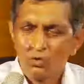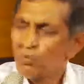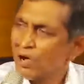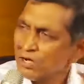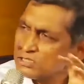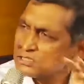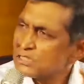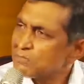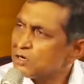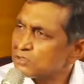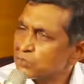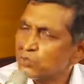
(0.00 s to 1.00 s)
vast
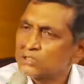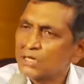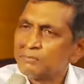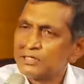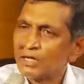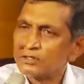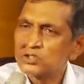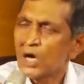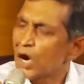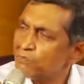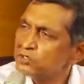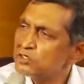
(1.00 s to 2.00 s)
amount of good can be done. So
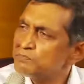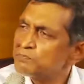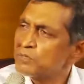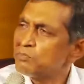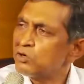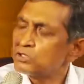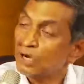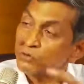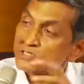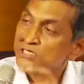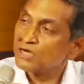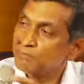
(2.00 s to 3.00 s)
how do you promote
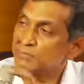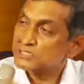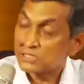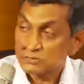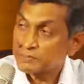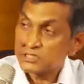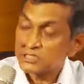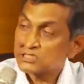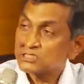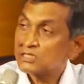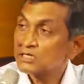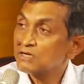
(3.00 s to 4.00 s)
outside of business? Business
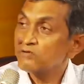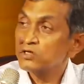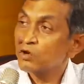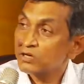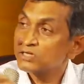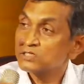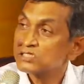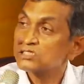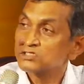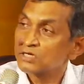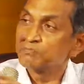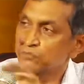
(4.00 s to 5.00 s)
is an area where
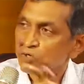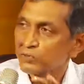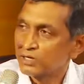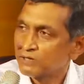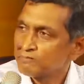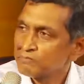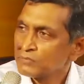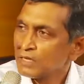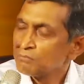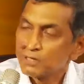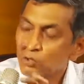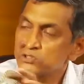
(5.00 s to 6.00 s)
organizations are improving.
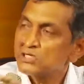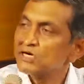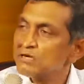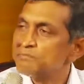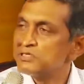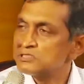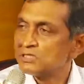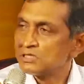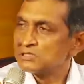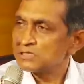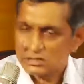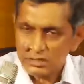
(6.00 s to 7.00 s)
But outside of
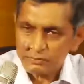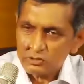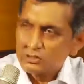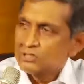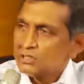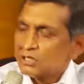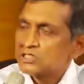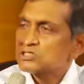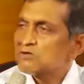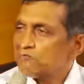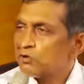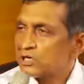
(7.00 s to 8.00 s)
business, except
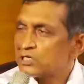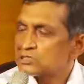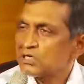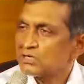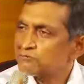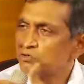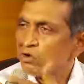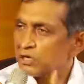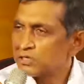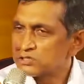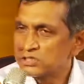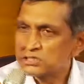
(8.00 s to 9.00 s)
Isha Foundation and a few
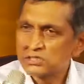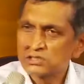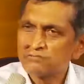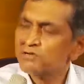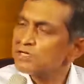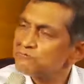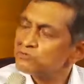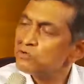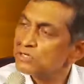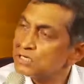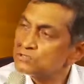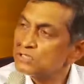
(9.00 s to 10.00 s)
organizations, very few
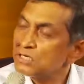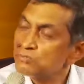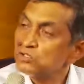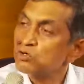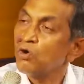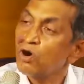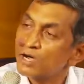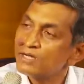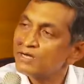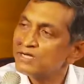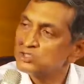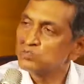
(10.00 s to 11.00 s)
are actually able to
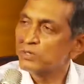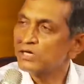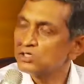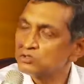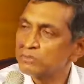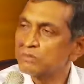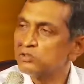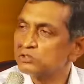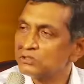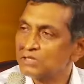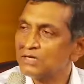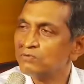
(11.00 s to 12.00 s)
organize well to be able
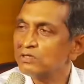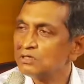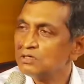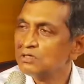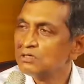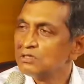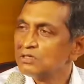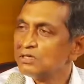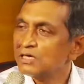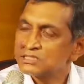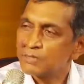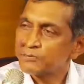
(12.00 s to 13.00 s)
to deliver
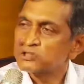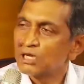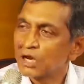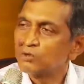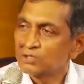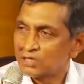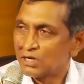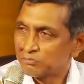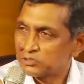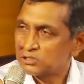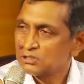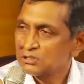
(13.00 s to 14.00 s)
exceptional
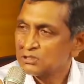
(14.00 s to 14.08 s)
outcomes.